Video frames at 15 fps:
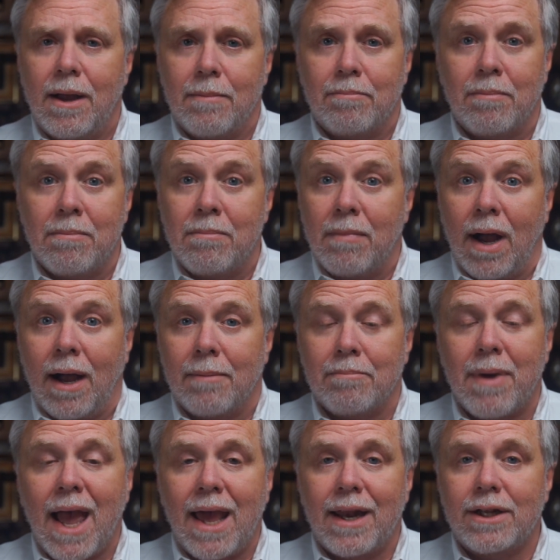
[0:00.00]

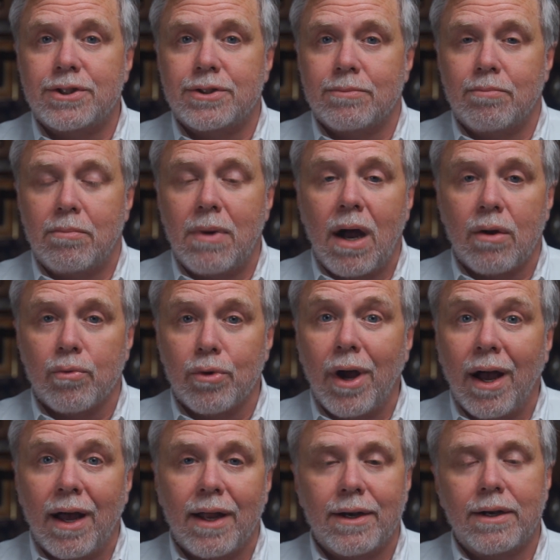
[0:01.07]
manage,
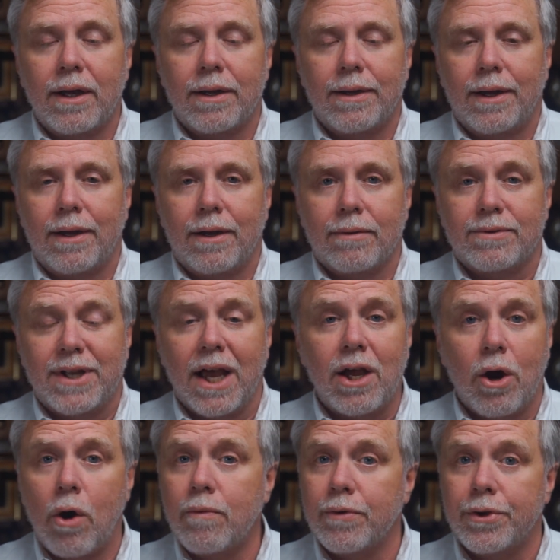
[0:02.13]
run,
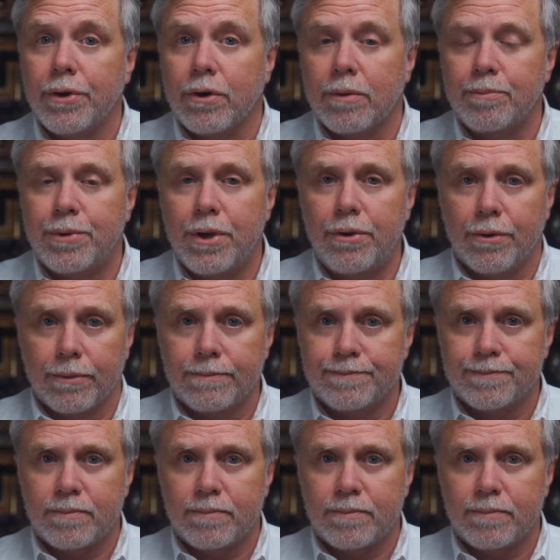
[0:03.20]
take over your computer.